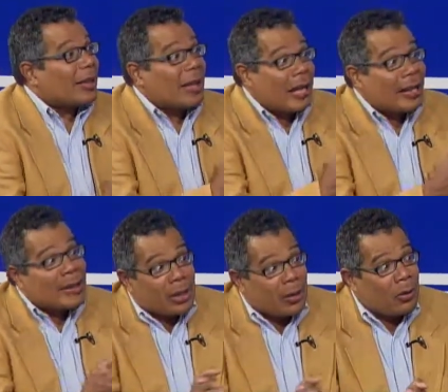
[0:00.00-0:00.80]

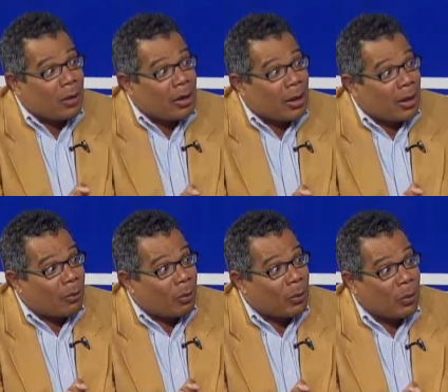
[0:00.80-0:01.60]
The
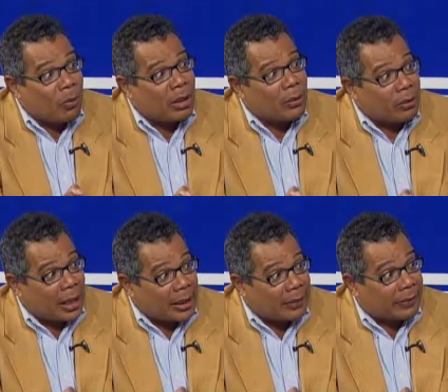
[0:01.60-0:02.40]
human
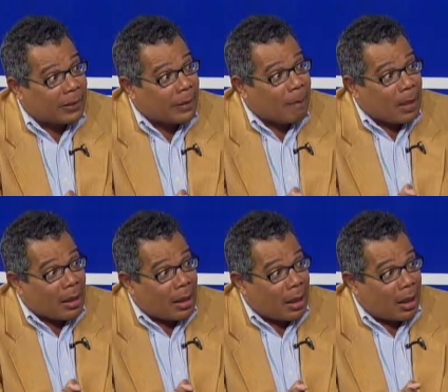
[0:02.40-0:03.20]
rights,
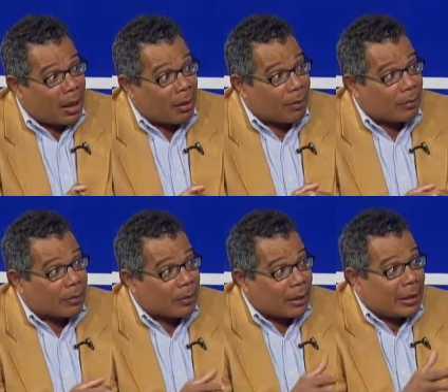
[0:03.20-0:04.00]

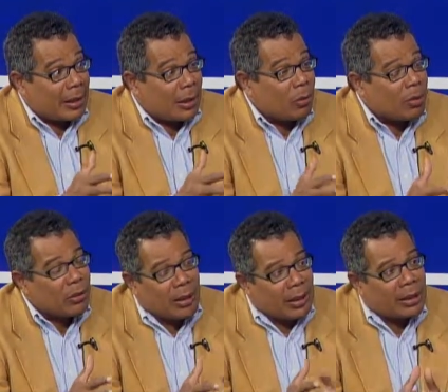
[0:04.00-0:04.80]
the Human
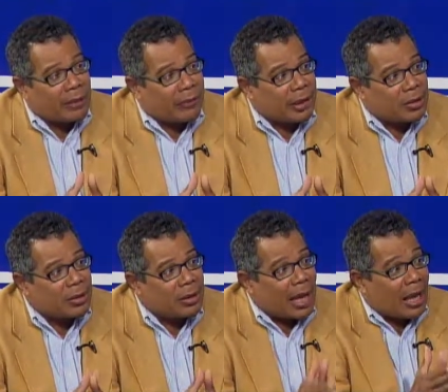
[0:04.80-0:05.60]
Rights
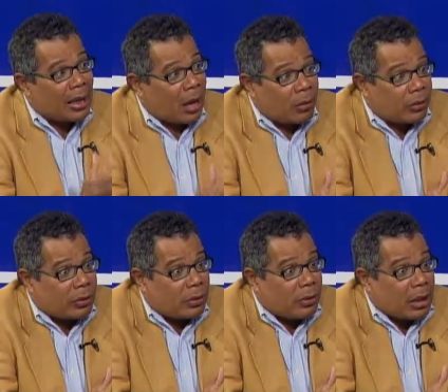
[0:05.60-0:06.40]
Convention allows you,